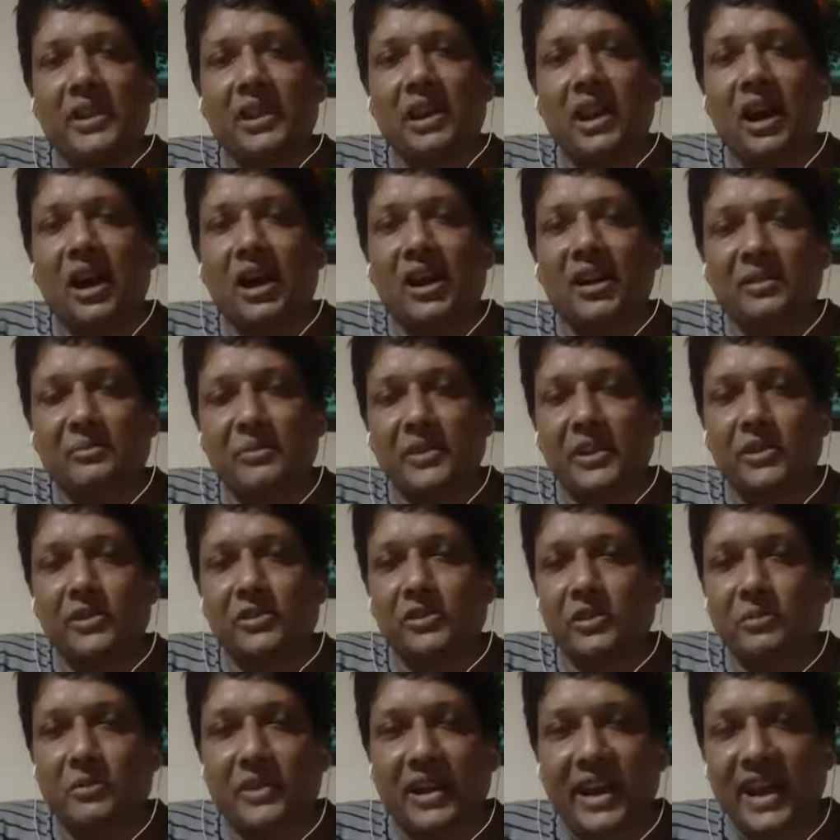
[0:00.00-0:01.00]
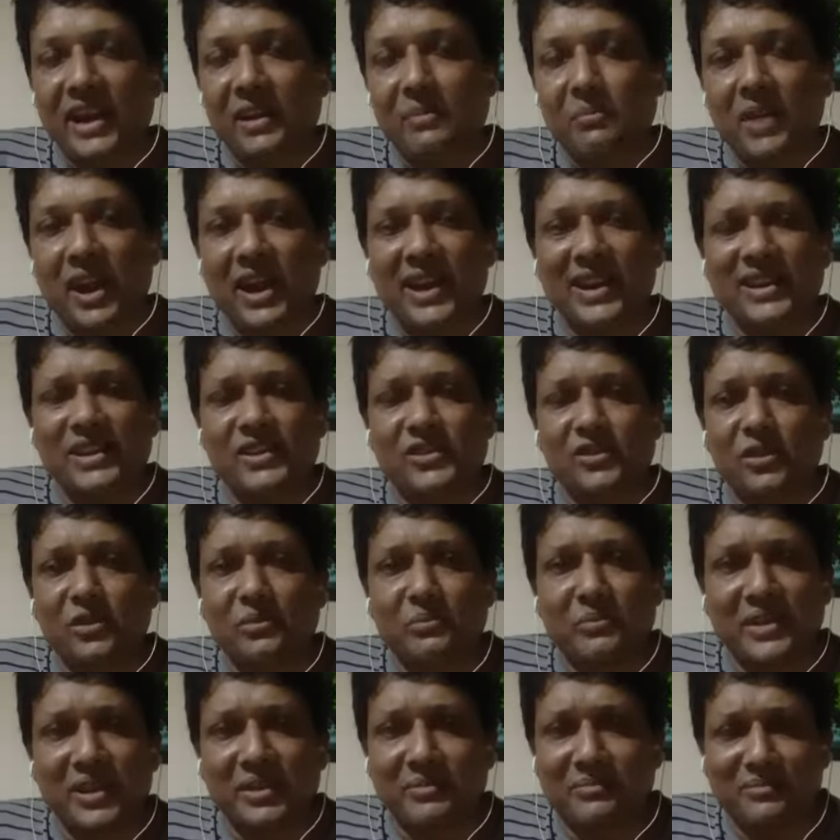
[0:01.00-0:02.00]
a cut because of rat bites or
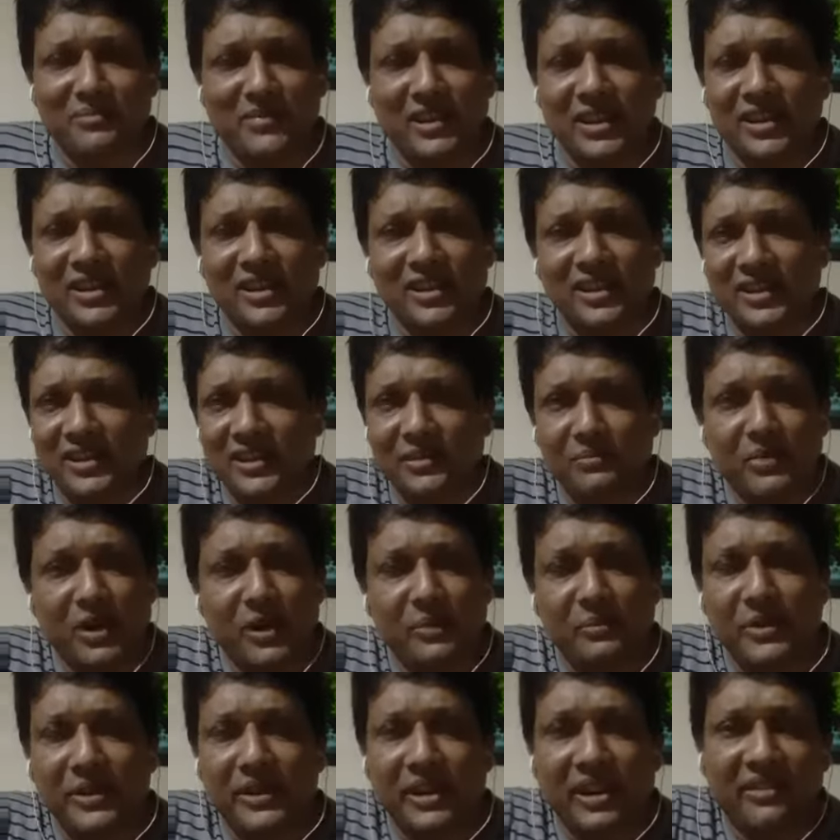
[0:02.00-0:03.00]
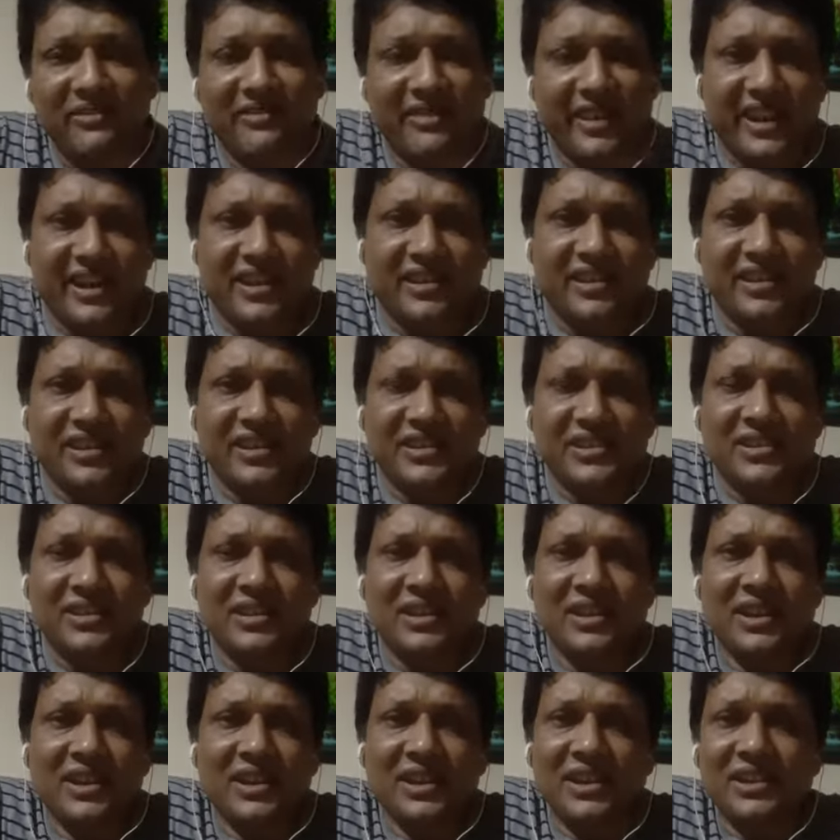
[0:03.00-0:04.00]
many other environmental factors,
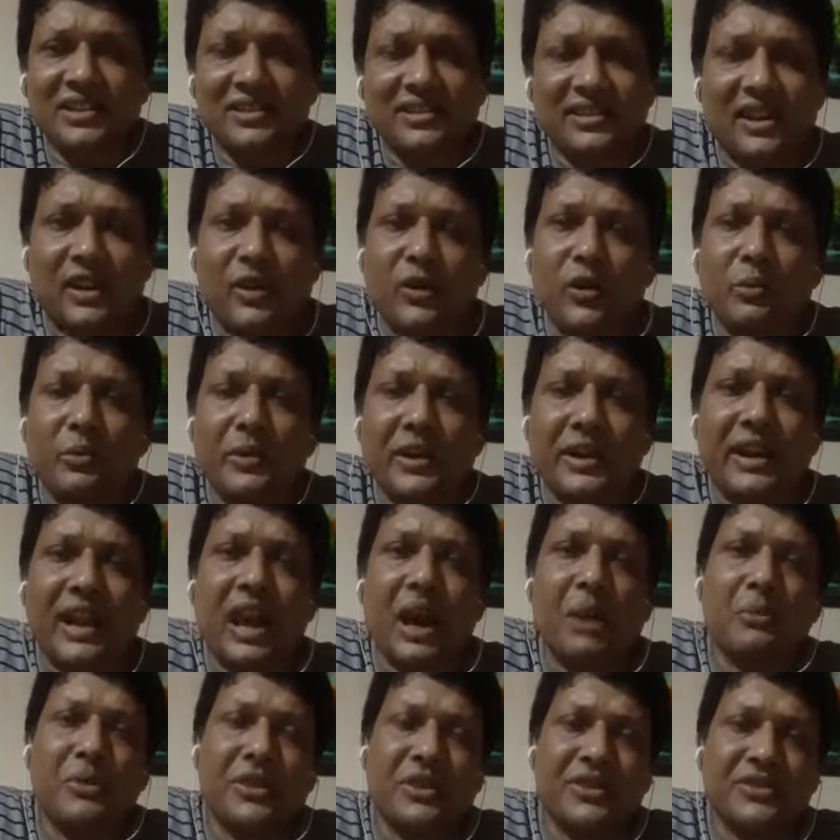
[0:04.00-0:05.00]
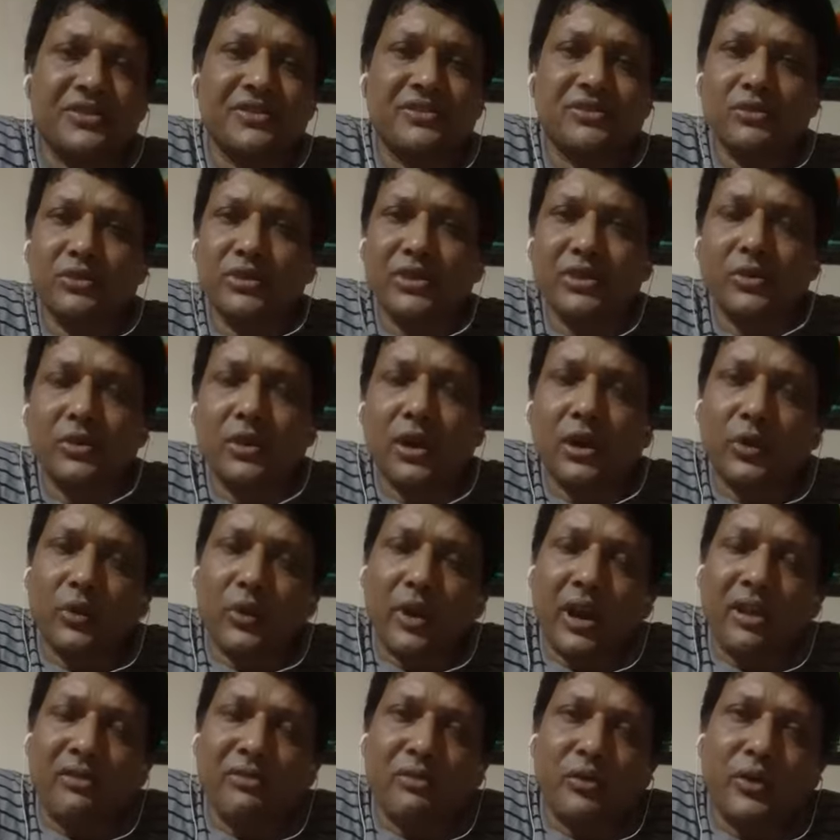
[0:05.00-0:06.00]
there will be damage. So in order to
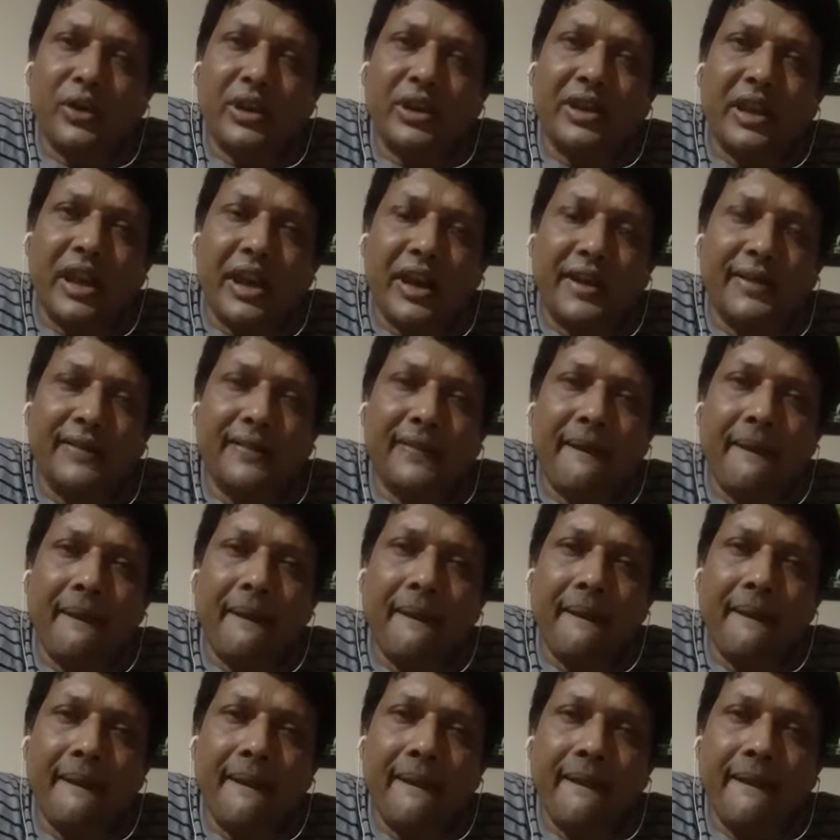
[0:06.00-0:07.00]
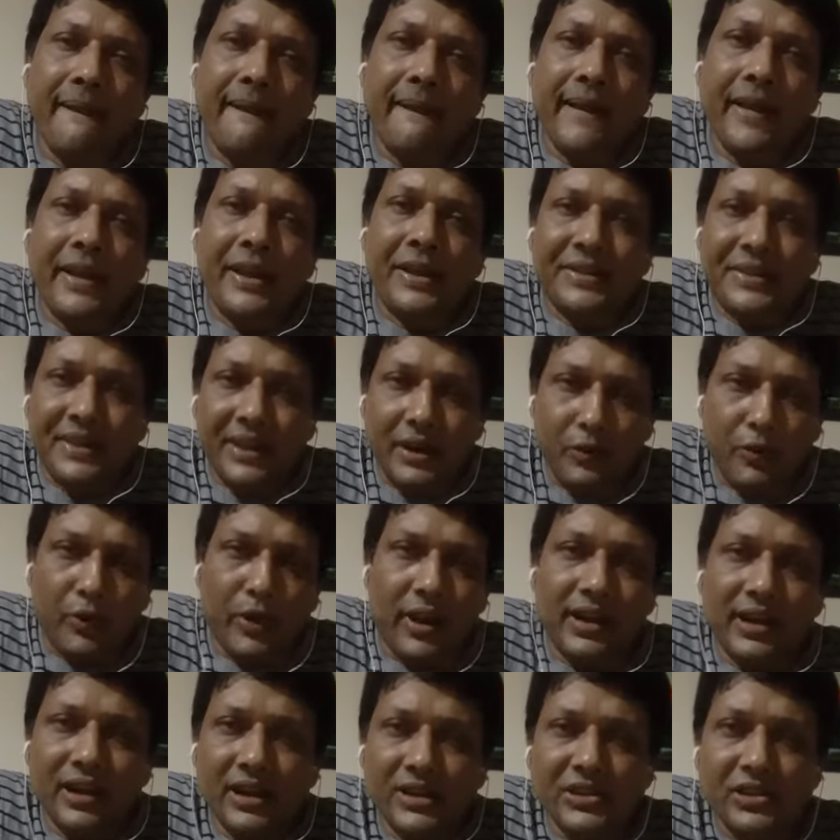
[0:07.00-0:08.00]
avoid that, the
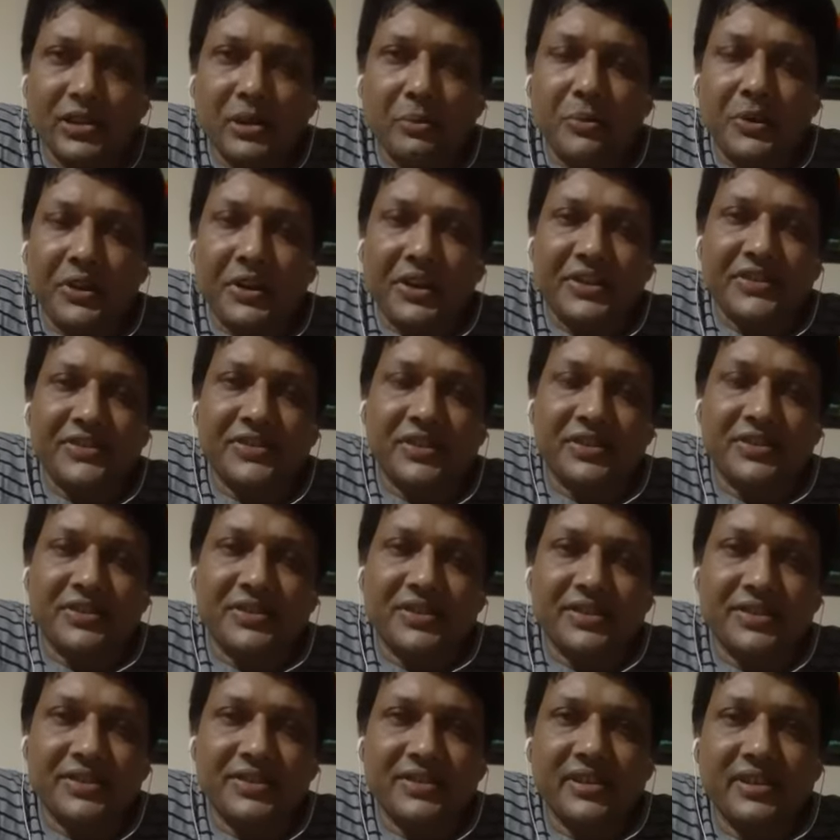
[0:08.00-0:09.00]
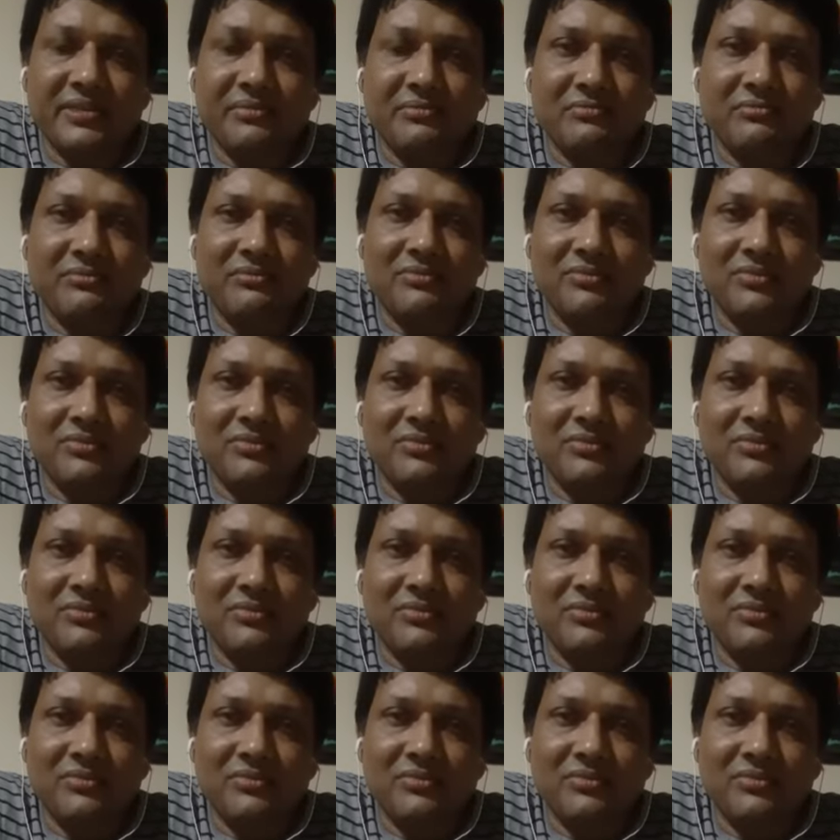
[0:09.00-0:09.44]
wireless communication system,